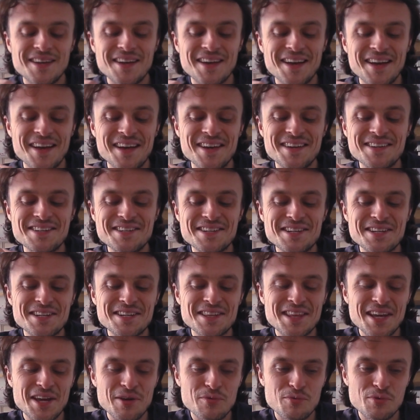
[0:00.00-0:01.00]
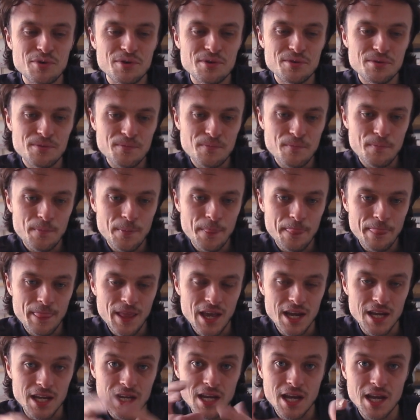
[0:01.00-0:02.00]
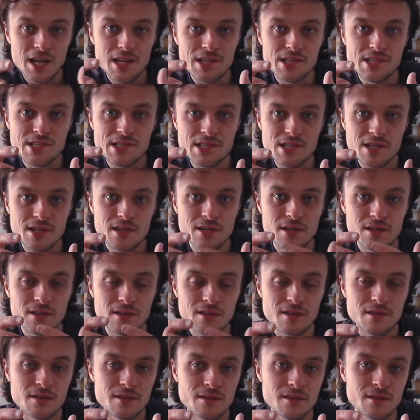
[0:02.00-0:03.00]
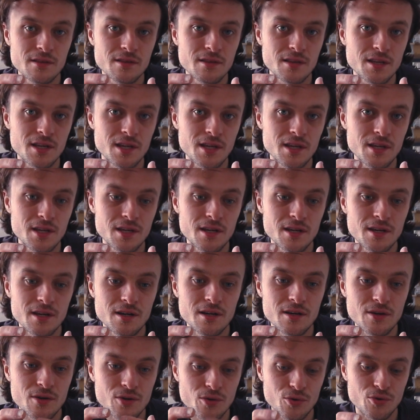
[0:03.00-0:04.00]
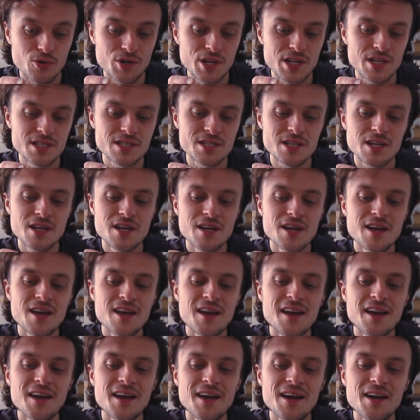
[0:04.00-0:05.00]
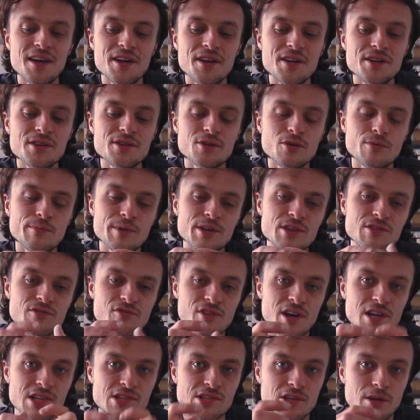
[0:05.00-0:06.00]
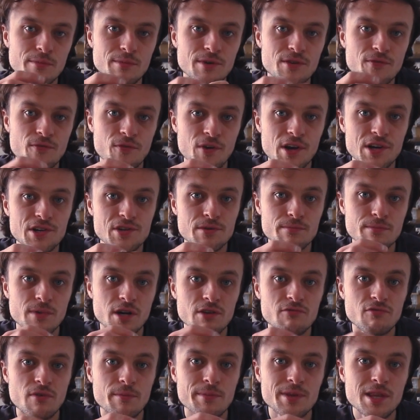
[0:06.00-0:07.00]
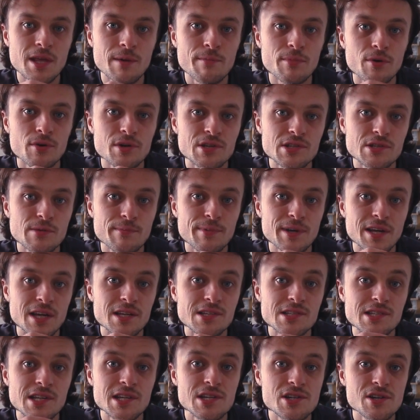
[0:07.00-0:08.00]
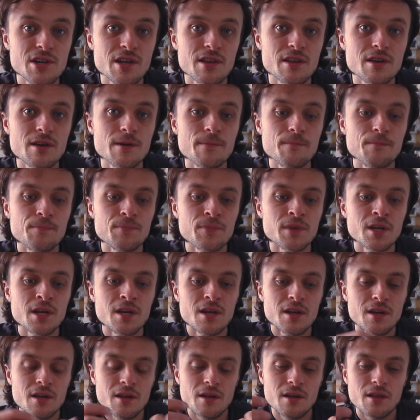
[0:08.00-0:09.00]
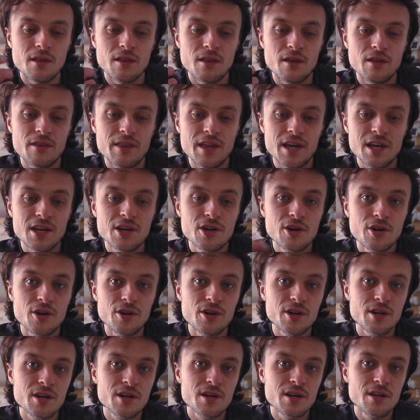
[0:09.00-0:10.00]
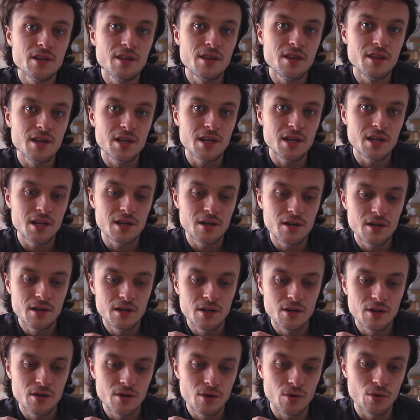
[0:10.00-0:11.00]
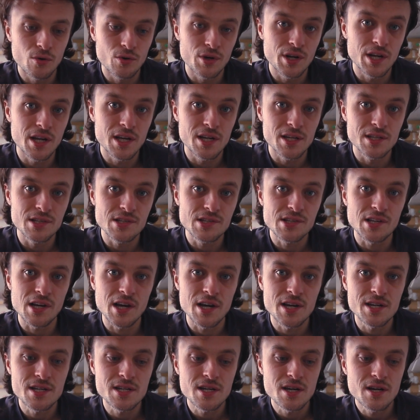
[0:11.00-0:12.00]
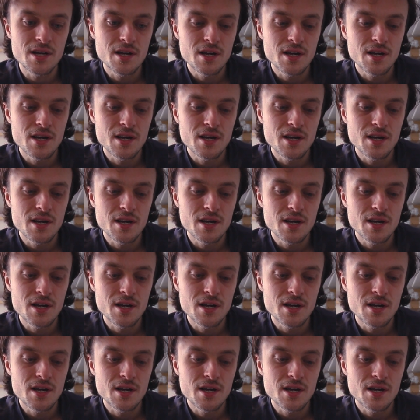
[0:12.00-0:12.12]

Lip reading: and they will encase the hornet and almost create so much friction by rubbing their bodies up against each other that they cook the hornet inside.